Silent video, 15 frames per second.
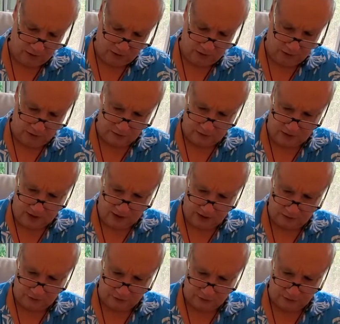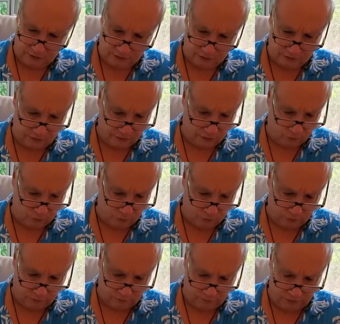And it's actions. It's
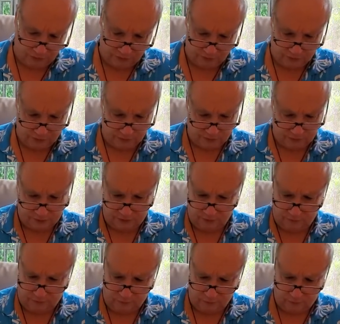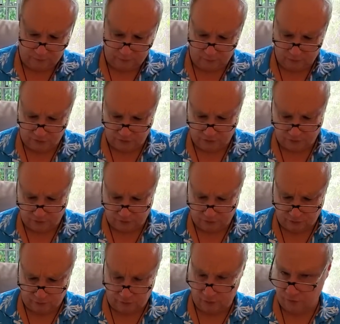defense. It's different from this energy
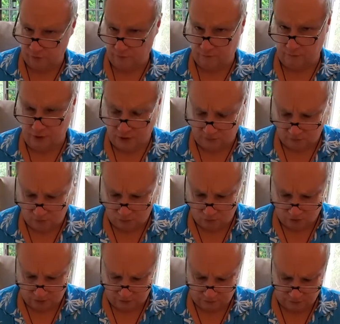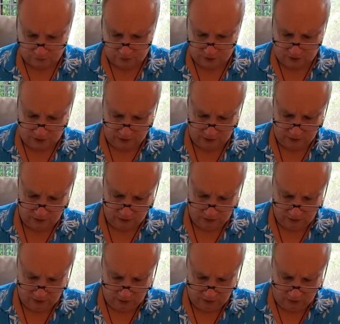over here, the Five of Wands, okay?
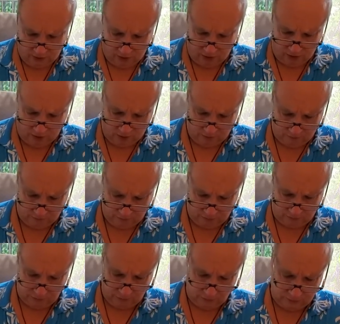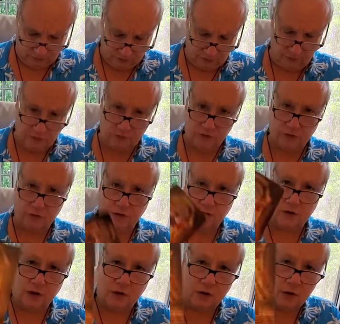Um, and you see, let's look at
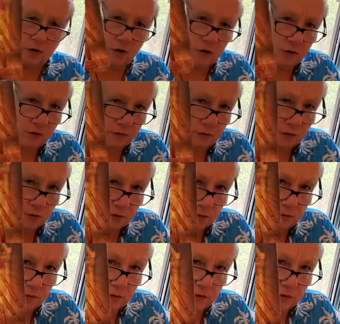that card, you know?